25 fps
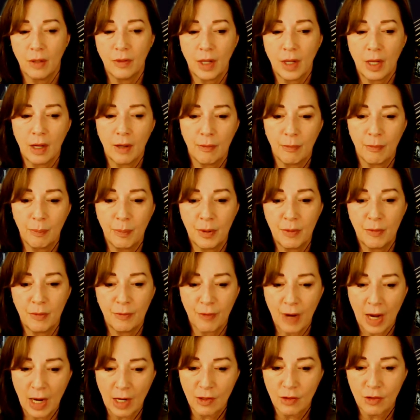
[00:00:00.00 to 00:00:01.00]
that have been
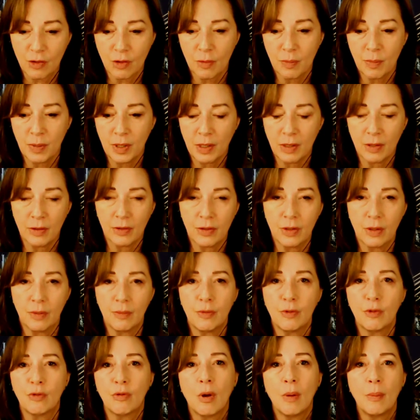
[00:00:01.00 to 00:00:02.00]
fractured because of
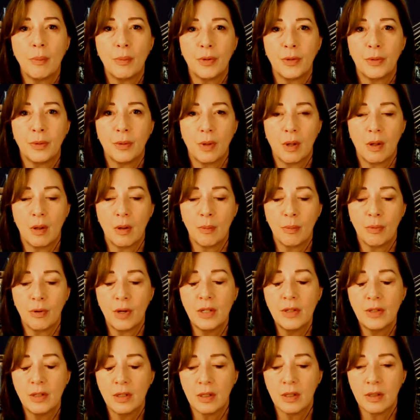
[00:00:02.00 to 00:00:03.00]
Trump's uh,
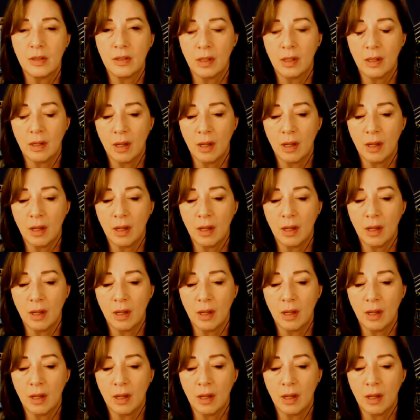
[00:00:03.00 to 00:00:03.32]
presidency,